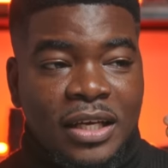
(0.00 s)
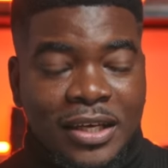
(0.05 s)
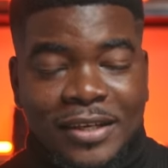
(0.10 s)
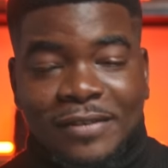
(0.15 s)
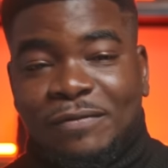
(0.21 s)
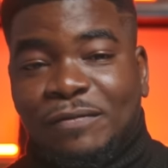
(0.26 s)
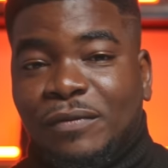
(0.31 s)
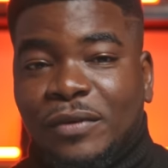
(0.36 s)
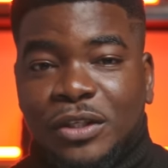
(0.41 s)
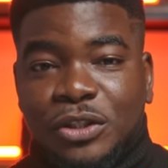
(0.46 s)

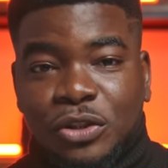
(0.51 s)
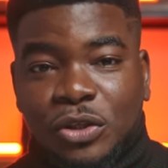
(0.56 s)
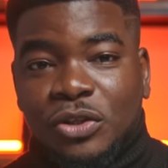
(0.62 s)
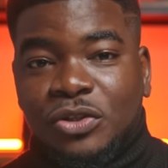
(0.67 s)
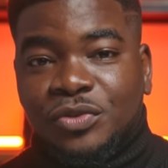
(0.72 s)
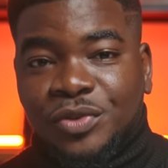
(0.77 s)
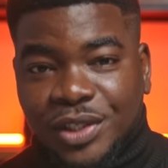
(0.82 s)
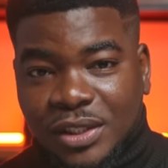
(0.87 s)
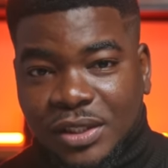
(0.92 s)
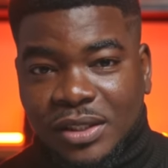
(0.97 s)

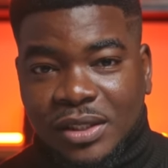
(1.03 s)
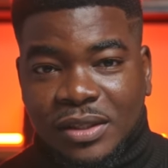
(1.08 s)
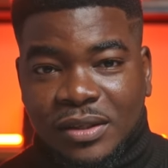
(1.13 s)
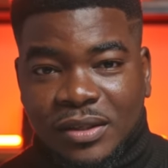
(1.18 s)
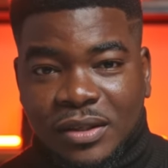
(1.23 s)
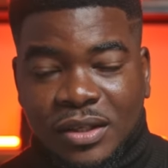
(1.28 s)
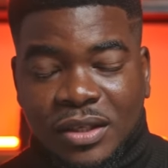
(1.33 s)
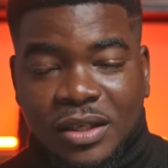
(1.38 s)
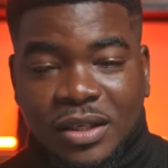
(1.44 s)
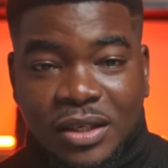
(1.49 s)
inflation rate
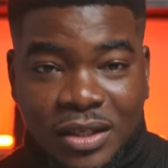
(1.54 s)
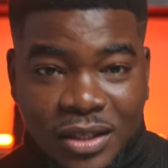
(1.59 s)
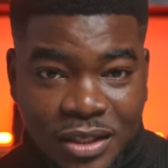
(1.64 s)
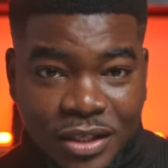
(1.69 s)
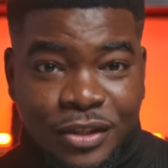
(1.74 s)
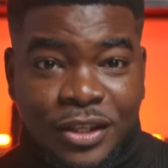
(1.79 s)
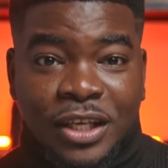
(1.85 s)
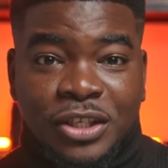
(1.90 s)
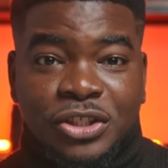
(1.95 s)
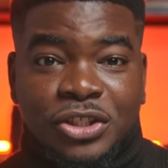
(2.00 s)

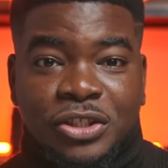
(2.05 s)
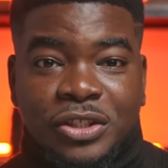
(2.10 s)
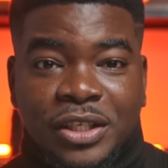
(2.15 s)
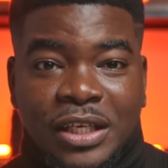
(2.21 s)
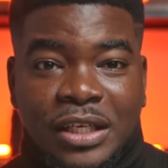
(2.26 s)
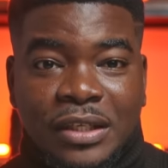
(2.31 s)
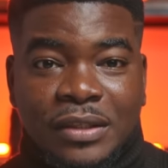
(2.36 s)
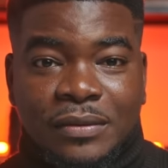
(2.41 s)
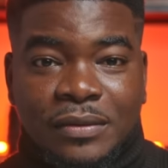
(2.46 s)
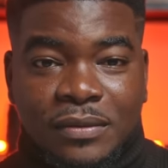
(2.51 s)
in
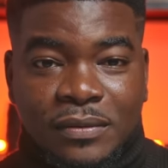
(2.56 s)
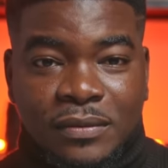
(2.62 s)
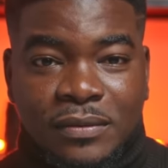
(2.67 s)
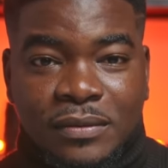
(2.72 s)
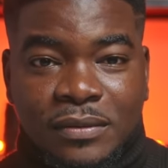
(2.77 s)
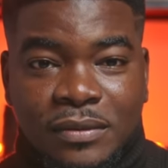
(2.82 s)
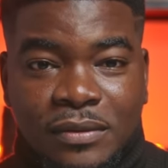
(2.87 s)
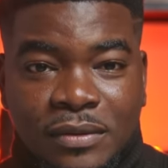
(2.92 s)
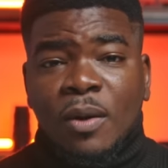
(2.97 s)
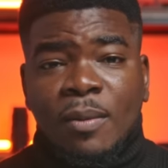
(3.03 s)
Nigeria. As
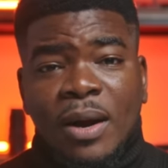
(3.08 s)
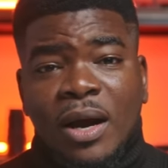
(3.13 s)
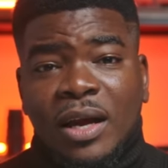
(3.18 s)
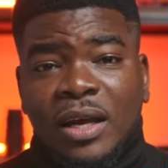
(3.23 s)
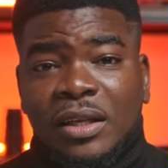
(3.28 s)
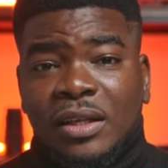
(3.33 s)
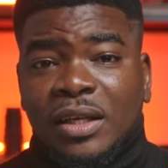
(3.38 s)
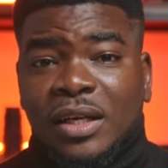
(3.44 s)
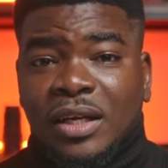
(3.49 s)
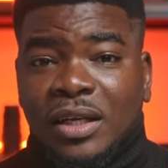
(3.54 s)
we spoke about
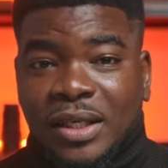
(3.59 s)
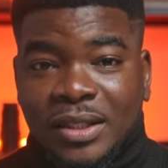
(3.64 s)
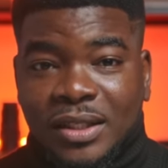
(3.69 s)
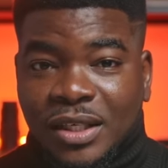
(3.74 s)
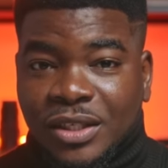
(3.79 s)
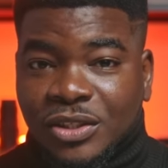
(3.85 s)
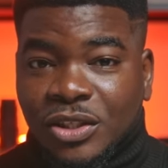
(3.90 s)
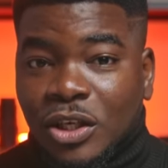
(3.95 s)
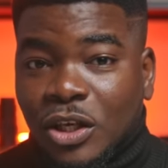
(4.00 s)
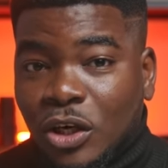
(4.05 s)
earlier,
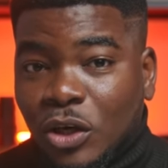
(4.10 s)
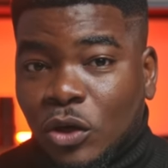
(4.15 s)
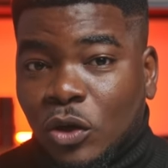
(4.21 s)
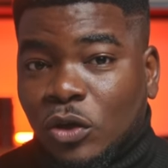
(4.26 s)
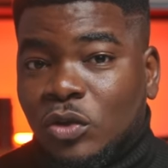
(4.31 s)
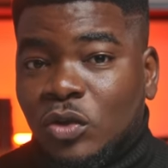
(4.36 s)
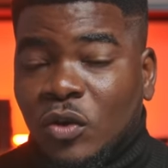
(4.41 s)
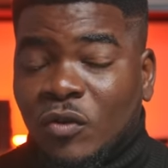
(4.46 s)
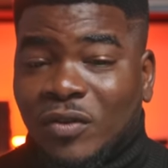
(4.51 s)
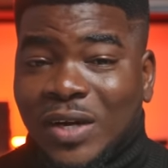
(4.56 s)
there's a
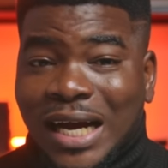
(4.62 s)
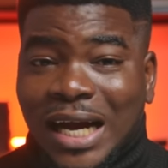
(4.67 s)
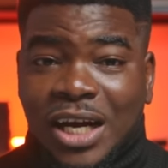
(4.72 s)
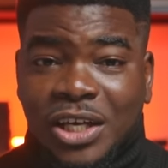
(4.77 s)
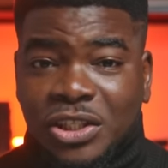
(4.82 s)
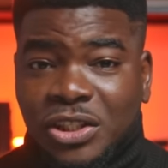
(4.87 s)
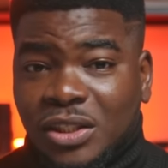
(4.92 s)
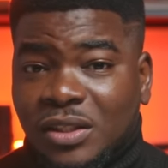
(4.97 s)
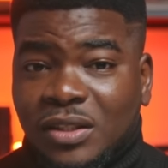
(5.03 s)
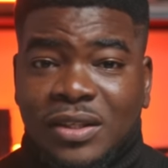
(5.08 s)
lot of
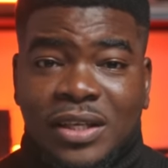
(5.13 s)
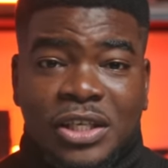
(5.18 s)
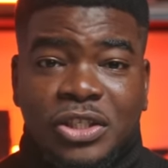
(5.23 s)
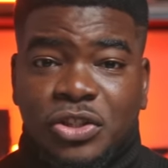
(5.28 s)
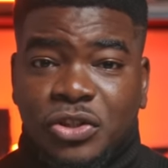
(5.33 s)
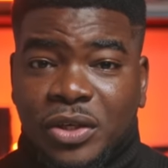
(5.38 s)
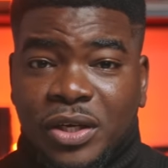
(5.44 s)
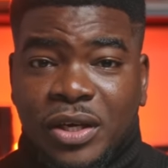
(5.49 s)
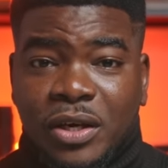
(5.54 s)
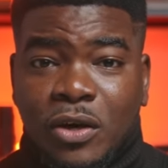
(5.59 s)
cash in the
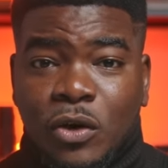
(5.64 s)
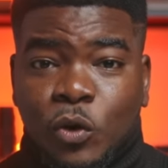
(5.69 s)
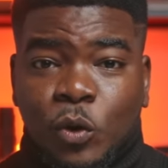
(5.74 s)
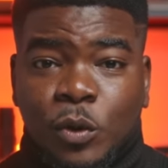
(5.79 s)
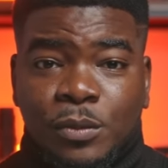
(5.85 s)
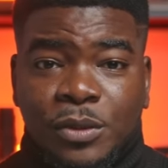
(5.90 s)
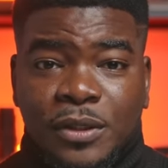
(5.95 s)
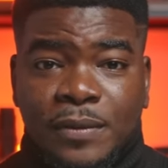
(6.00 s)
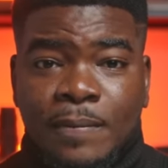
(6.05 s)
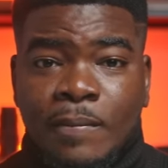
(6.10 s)
Nigerian
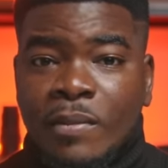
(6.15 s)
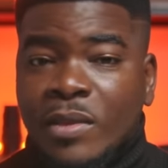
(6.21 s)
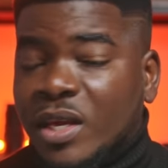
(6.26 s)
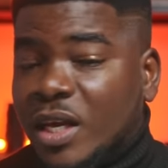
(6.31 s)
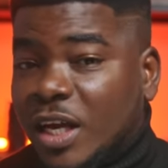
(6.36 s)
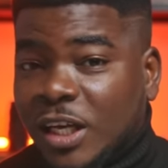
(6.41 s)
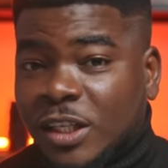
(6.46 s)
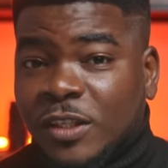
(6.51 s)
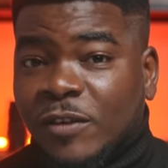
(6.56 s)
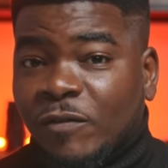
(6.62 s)
economy,
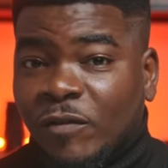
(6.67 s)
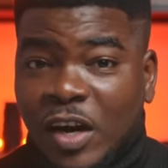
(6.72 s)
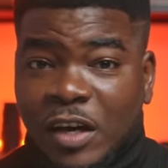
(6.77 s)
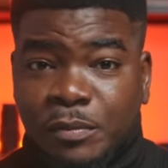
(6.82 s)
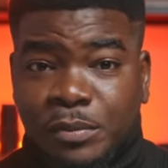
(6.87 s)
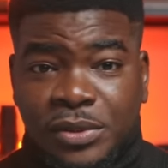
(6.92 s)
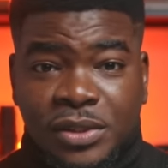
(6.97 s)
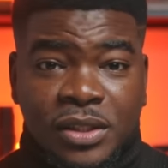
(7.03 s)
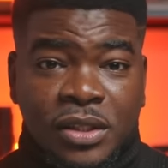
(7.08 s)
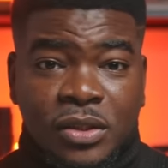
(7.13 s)

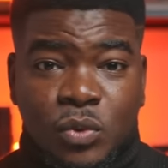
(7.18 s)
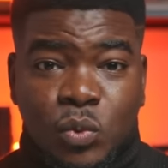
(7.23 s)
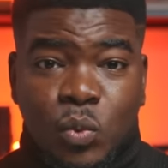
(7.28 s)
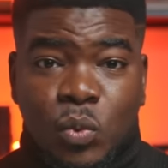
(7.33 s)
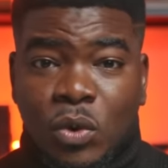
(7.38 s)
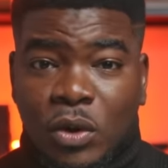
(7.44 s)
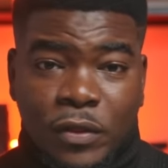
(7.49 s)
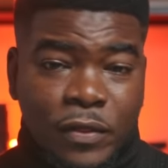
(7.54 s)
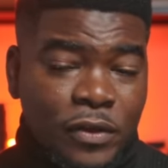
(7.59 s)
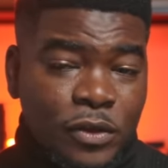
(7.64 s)
eighty-five percent
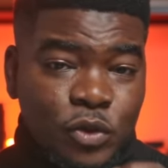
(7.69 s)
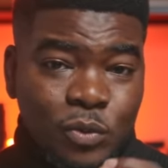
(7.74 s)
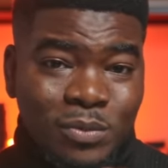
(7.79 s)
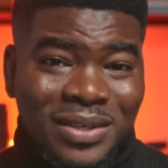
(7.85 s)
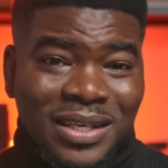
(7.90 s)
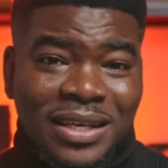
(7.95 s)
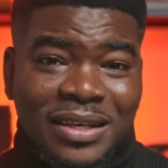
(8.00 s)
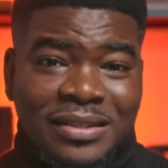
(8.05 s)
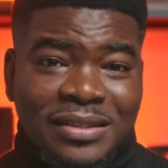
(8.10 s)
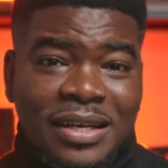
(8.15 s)
worth to
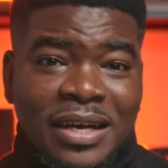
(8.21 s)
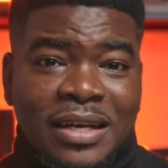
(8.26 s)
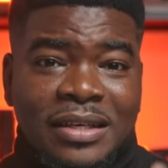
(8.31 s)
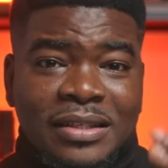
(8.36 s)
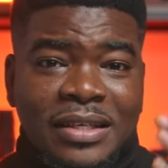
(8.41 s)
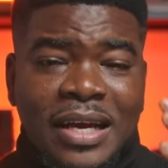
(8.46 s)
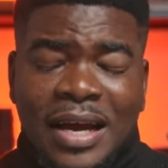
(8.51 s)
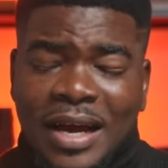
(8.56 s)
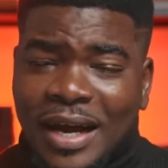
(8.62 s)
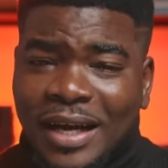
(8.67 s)
be
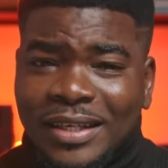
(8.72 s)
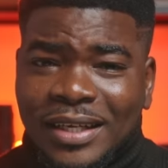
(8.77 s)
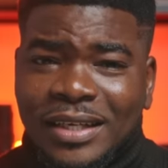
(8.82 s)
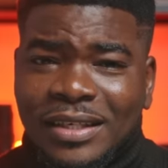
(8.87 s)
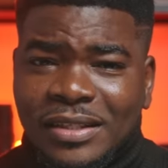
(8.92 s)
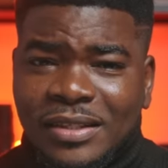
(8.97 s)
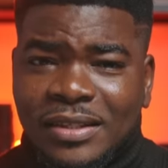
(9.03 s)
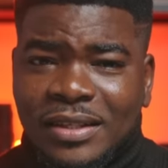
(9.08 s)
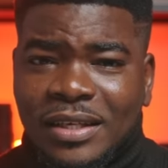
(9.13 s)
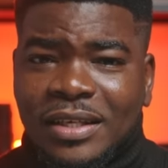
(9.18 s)
exact.
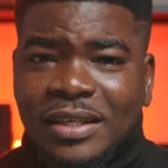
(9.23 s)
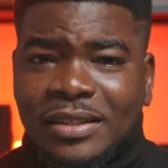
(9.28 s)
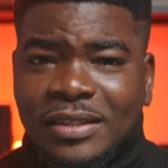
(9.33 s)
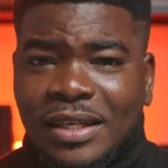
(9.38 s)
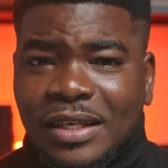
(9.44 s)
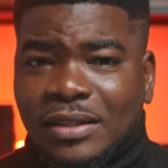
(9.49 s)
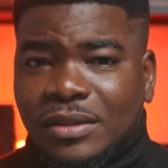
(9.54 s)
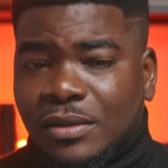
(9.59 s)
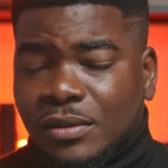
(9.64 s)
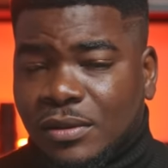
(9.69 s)
Analysts think
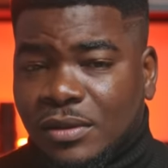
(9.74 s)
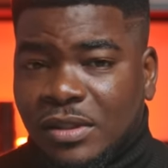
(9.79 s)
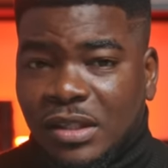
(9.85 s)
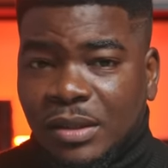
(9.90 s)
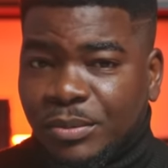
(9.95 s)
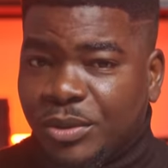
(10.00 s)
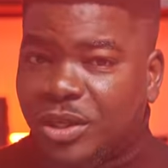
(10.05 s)
that the C